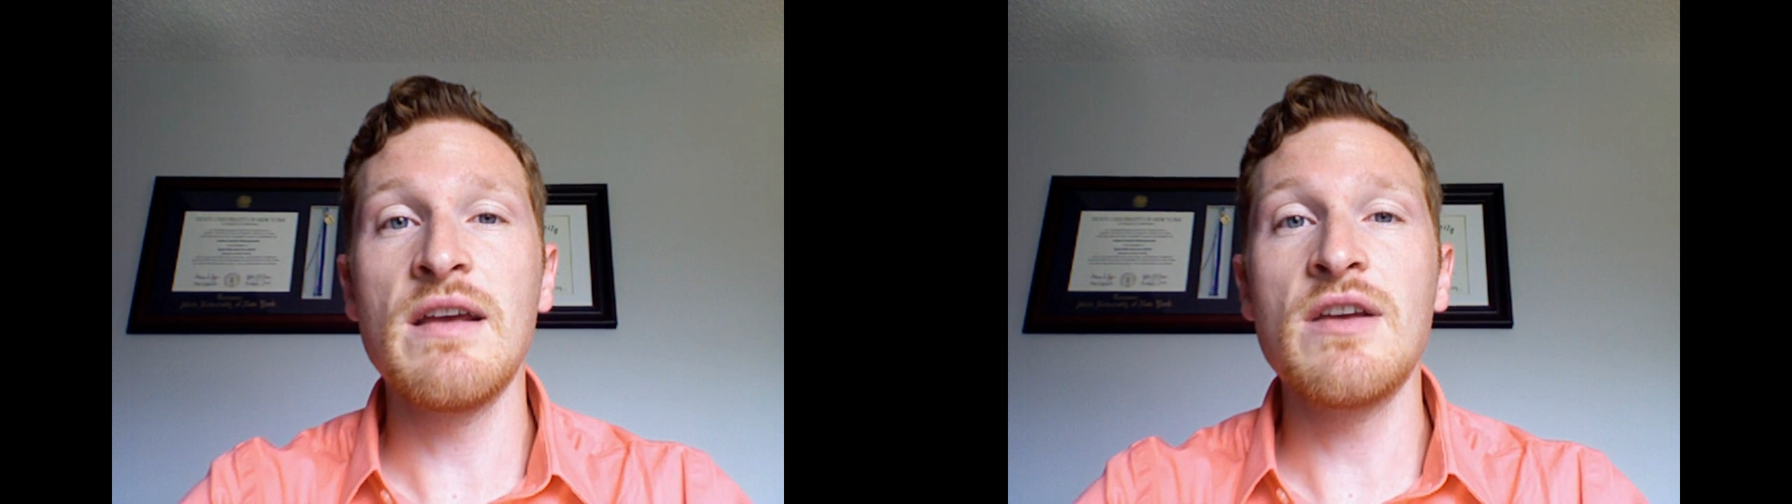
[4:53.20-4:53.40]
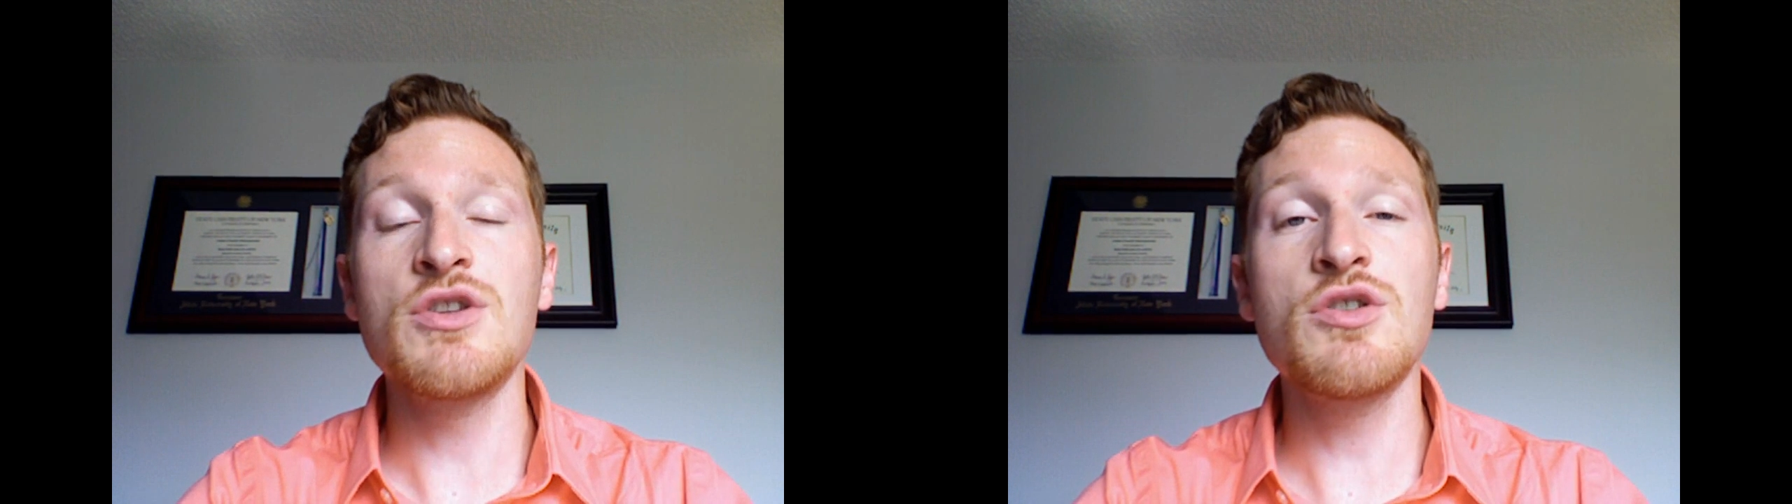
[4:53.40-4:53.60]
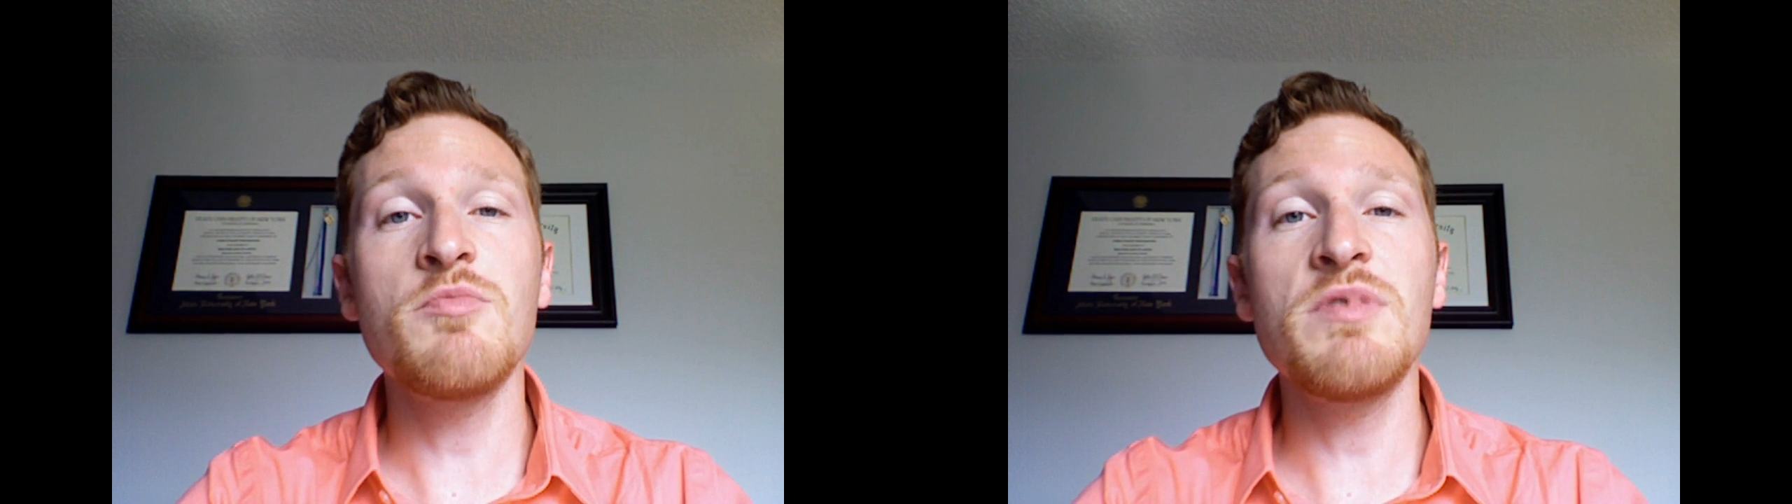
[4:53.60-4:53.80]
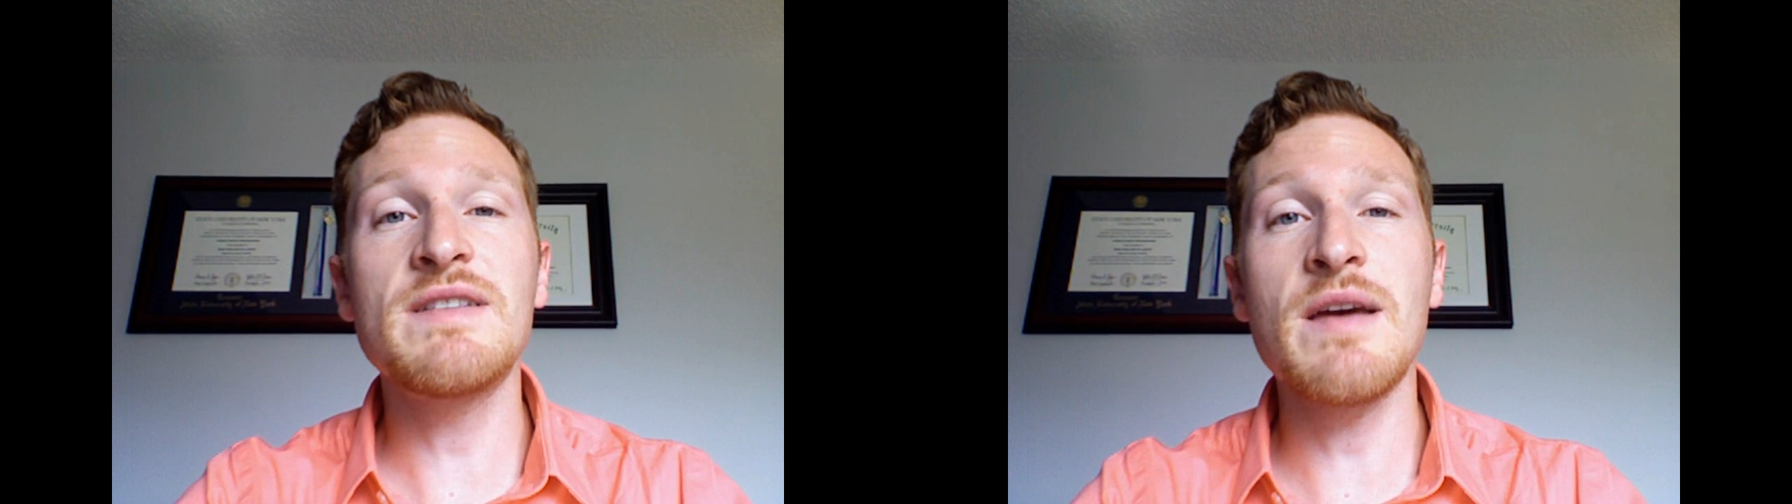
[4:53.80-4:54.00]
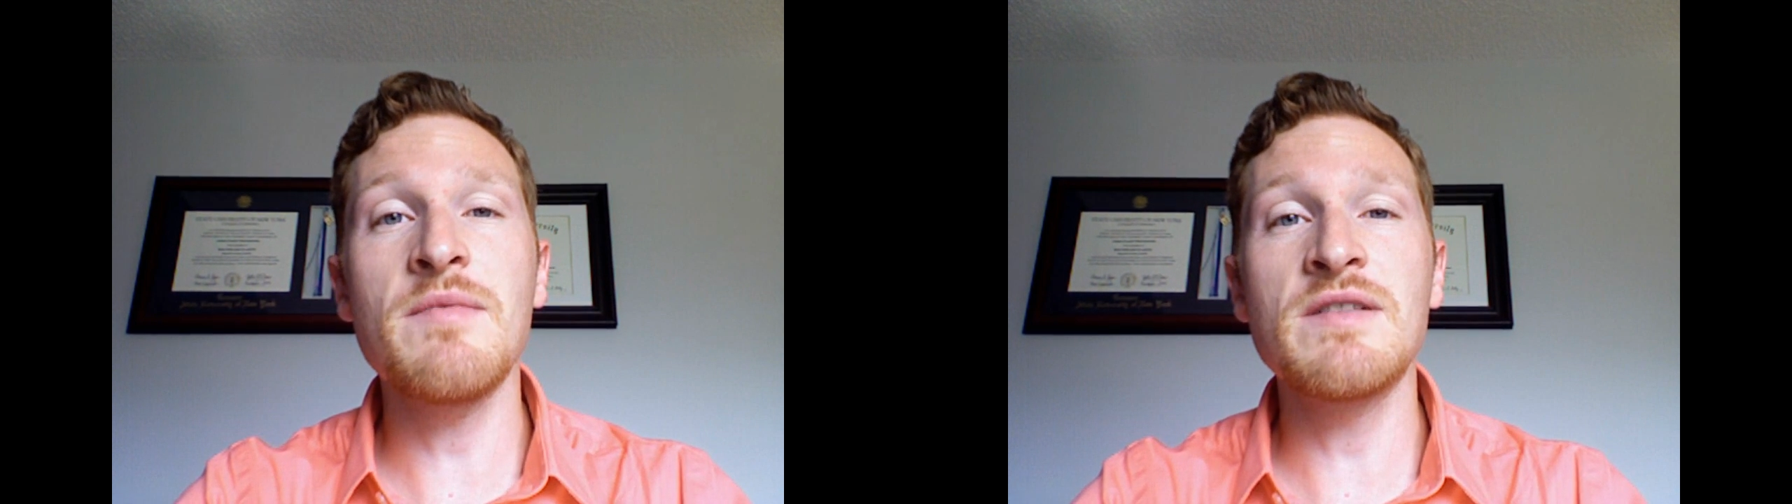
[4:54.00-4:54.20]
should be
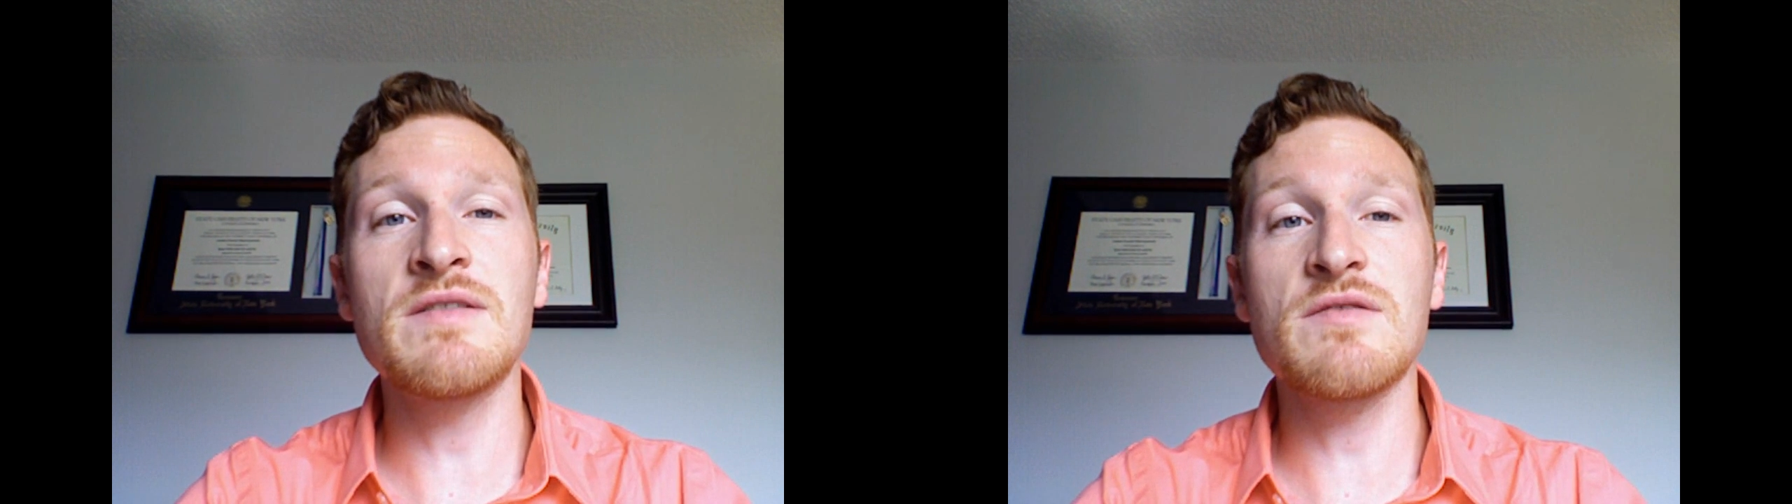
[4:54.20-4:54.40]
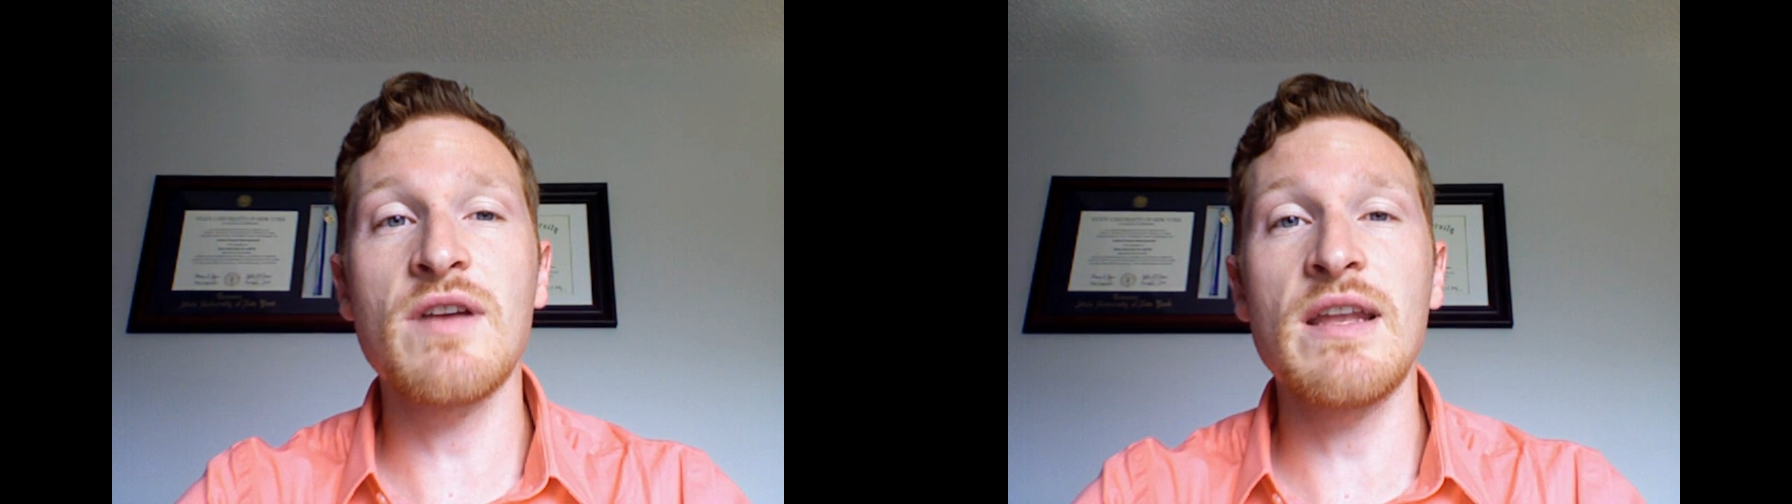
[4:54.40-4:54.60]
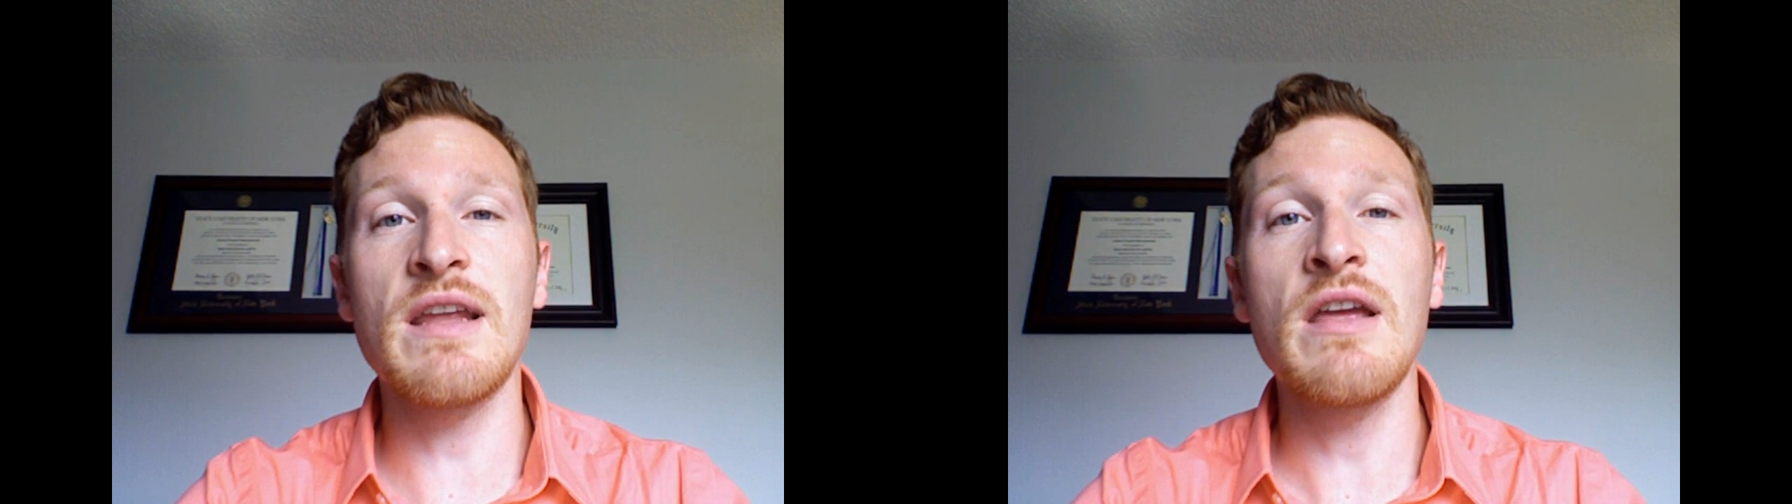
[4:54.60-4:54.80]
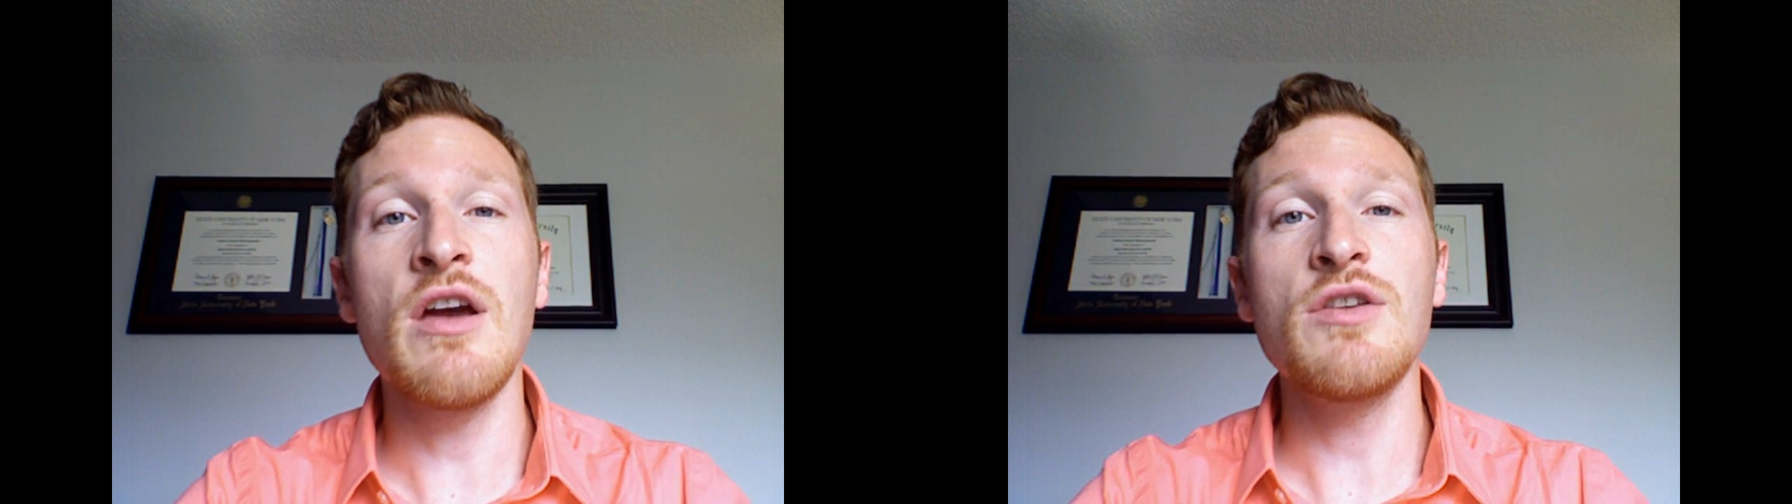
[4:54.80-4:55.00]
demonstrating